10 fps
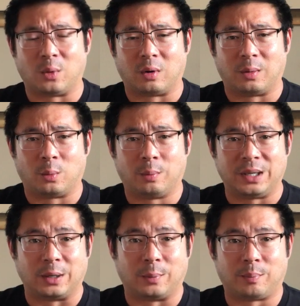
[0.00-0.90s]
or,
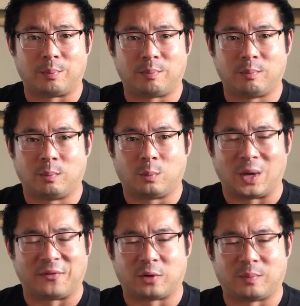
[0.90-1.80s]

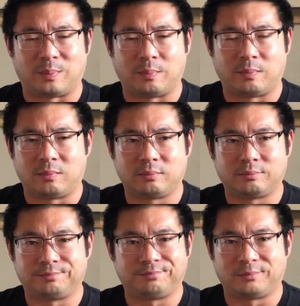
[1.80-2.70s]
wafer
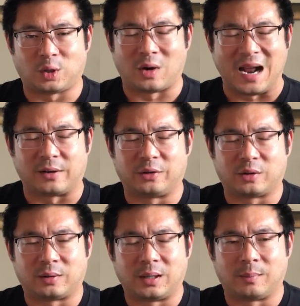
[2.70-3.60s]
crackers
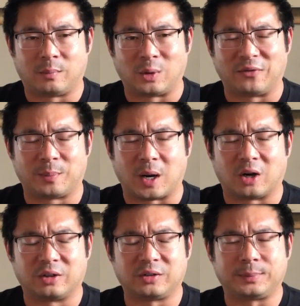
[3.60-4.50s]
or wafer
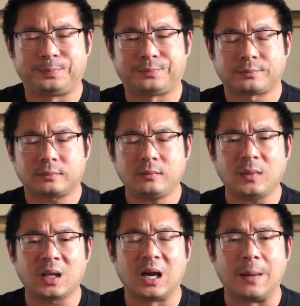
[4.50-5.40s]
bars.
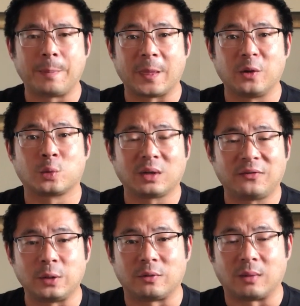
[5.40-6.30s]
It was real
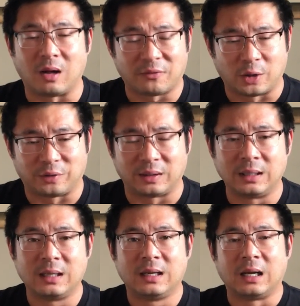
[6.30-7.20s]
food, all frozen,
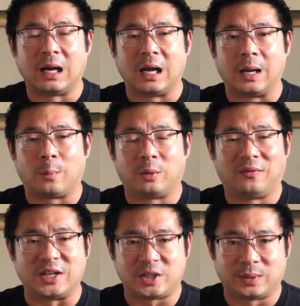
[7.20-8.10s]
real
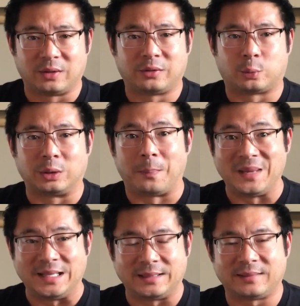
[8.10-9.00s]
vegetables, real
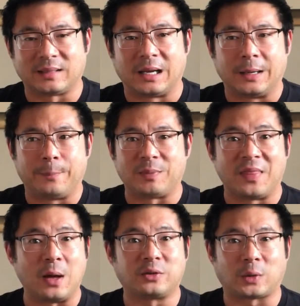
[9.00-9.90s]
meats.
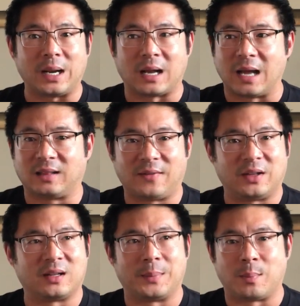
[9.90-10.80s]
And that was great. I
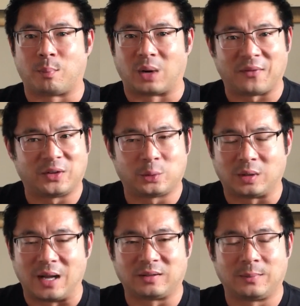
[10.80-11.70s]
loved it. I mean, breakfast
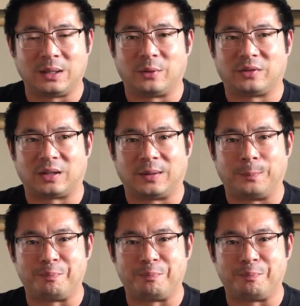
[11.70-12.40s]
was awesome. It was